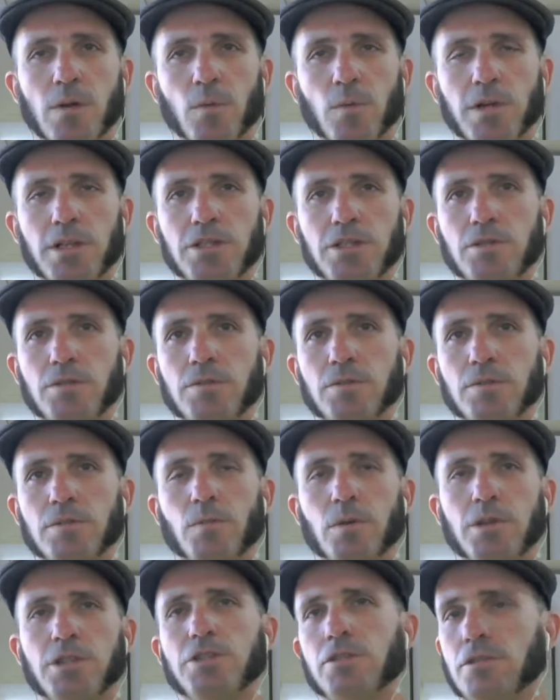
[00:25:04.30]
did you
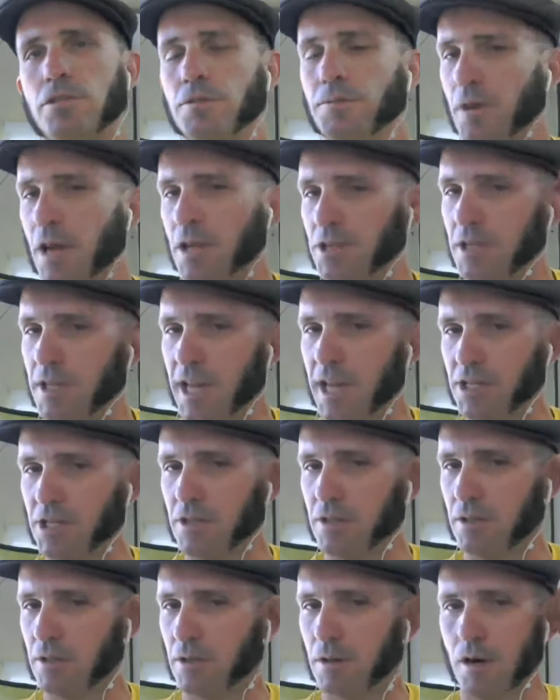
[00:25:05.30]
do for
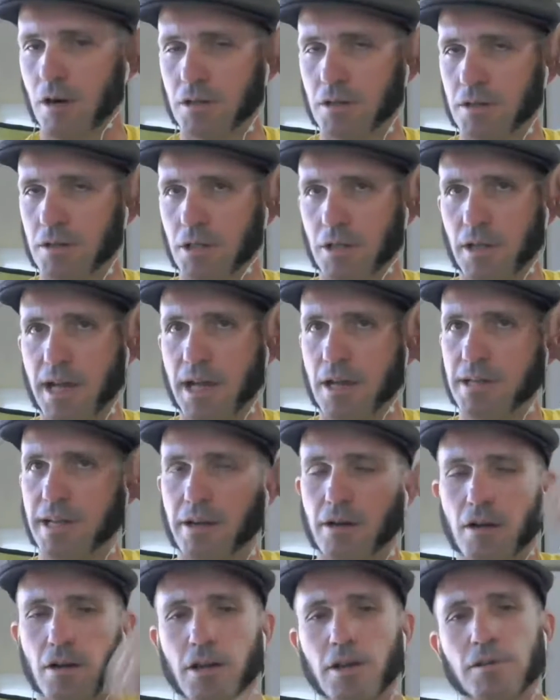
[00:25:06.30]
education, or all how did that
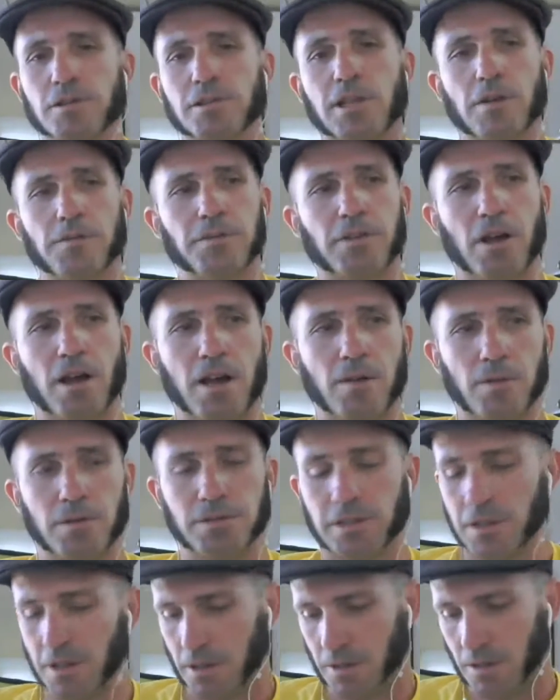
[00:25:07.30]
all go? Self-taught? What's the?